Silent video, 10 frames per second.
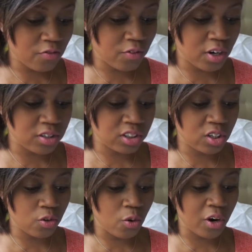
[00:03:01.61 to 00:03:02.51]

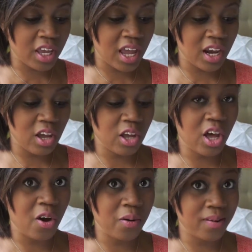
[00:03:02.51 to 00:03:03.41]
virgin organic
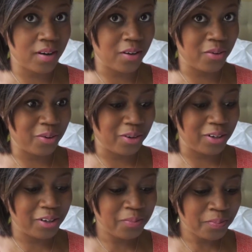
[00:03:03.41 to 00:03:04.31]
coconut
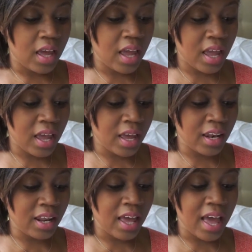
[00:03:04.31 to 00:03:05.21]
oil
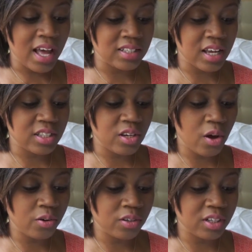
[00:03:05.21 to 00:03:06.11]
and has a
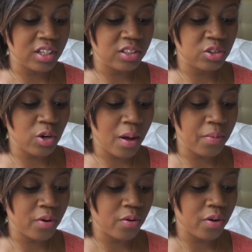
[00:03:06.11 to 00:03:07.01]
totally
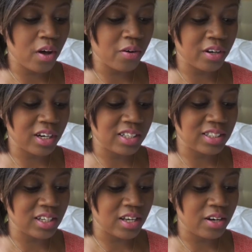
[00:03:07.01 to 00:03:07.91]
tropical coconut
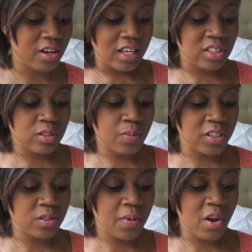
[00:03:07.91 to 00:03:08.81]
scent. It's
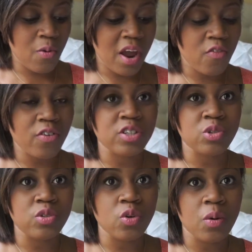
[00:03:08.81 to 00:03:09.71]
supposed to be great for
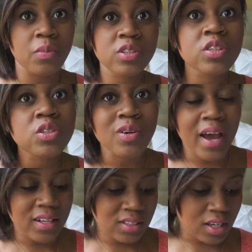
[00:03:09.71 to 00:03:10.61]
normal to
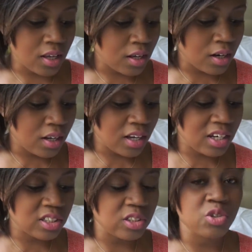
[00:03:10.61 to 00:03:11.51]
dry skin,
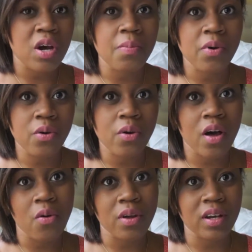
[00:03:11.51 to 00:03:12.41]
and it's a tropical
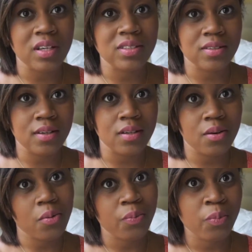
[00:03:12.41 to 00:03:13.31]
coconut
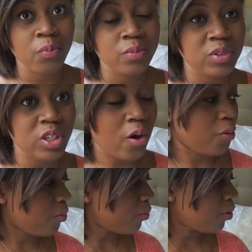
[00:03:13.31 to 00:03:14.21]
scent.
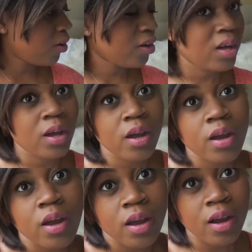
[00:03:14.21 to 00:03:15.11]
So,
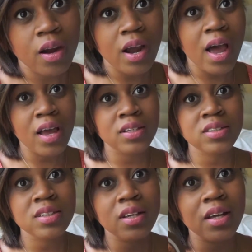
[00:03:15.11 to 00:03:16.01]
guys,